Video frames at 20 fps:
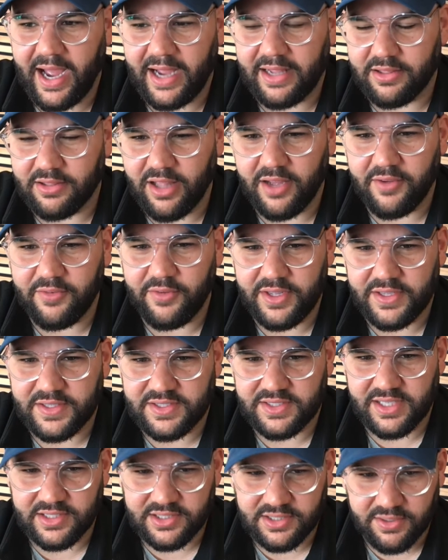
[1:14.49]
love his
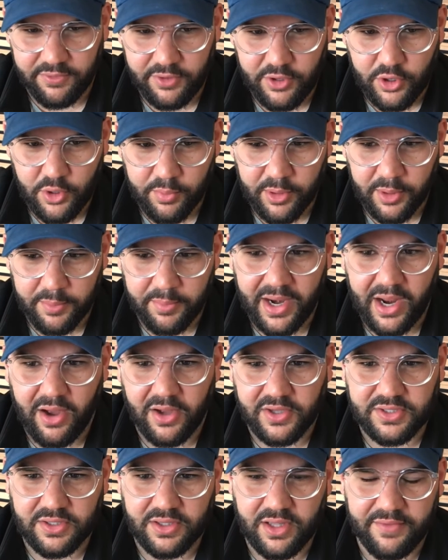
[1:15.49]
sense of humor, but I
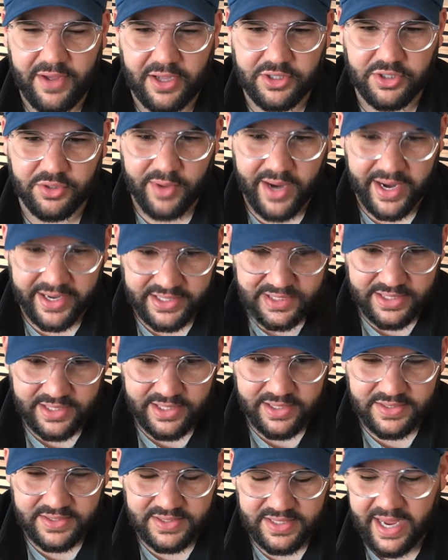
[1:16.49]
also love how direct he
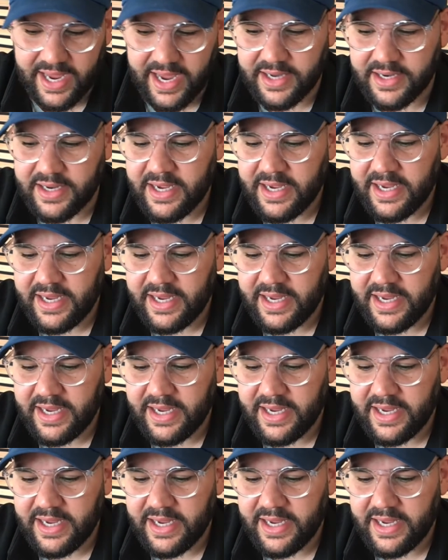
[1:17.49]
is and